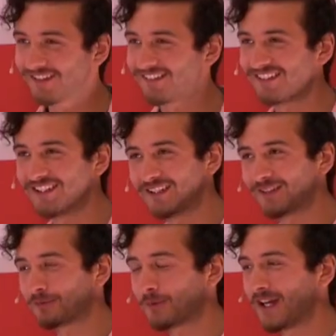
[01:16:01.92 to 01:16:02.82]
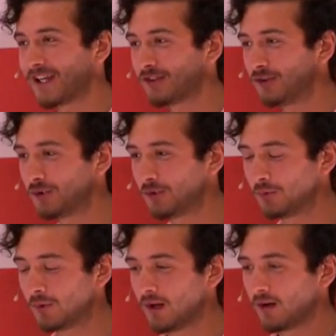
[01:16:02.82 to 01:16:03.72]
sin is where
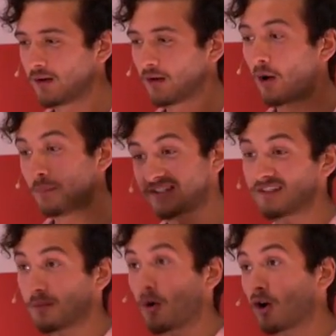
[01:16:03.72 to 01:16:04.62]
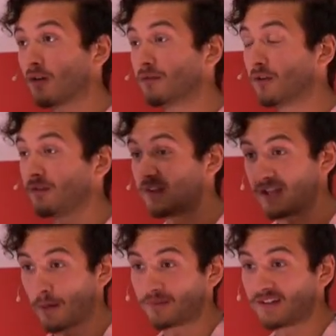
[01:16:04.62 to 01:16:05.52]
you are missing the mark of love
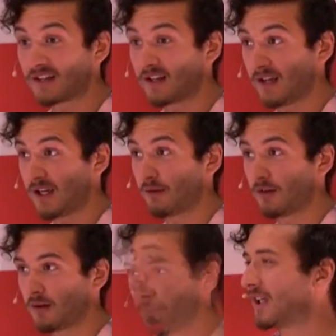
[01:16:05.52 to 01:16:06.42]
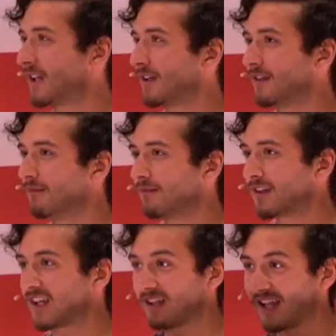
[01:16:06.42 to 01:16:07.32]
in that particular area. We can
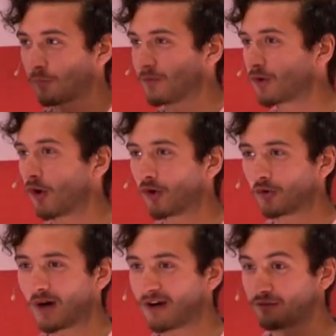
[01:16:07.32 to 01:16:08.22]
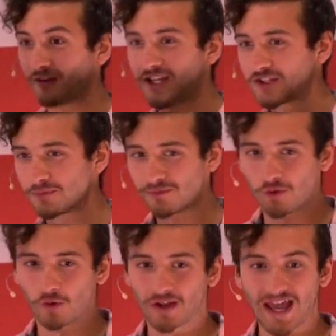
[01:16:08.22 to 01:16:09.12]
connect with God or have a relationship with
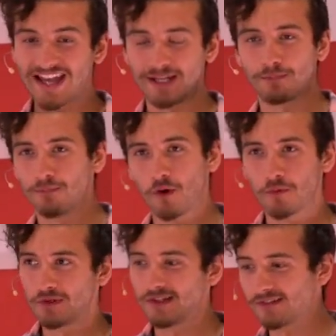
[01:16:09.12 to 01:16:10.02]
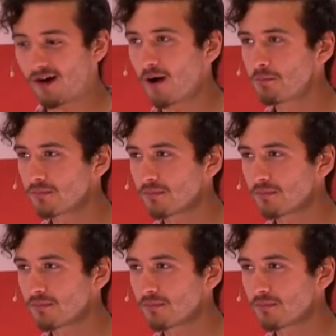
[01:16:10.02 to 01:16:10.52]
God at any moment in time.